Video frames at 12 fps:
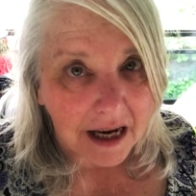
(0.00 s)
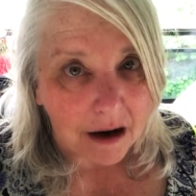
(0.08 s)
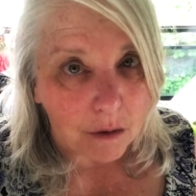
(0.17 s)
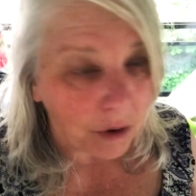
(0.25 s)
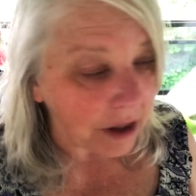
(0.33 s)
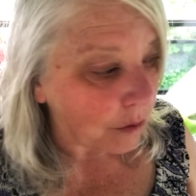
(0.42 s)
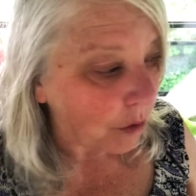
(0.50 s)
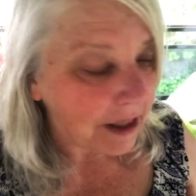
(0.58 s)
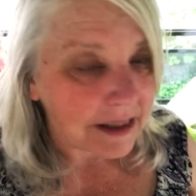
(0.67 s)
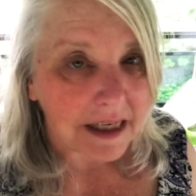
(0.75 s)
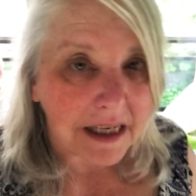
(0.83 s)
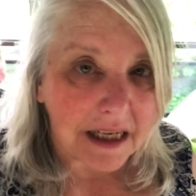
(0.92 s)
uh, when he
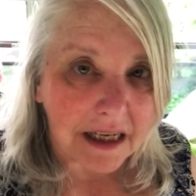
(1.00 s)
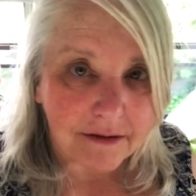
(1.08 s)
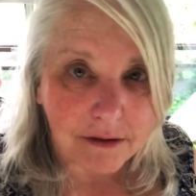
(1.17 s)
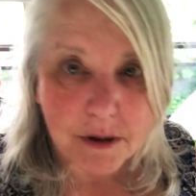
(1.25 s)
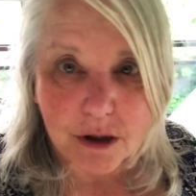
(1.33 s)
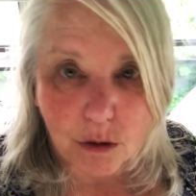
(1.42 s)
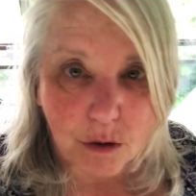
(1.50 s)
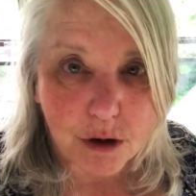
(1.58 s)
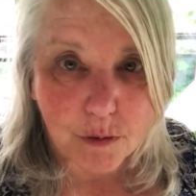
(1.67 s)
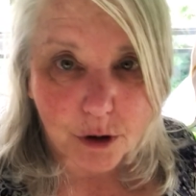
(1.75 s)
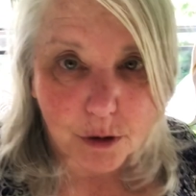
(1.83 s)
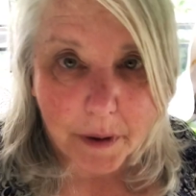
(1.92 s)
weighs in and gives me so
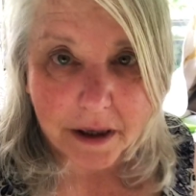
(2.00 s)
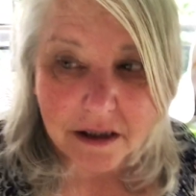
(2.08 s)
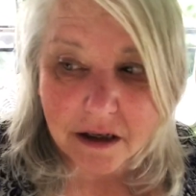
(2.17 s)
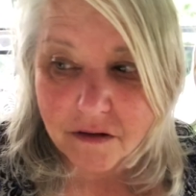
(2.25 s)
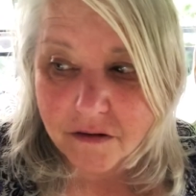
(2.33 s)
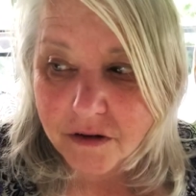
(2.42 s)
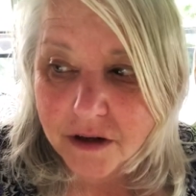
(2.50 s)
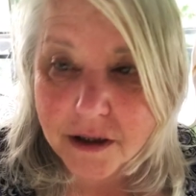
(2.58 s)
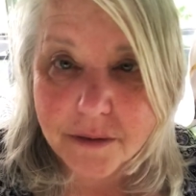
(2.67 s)
much perspective.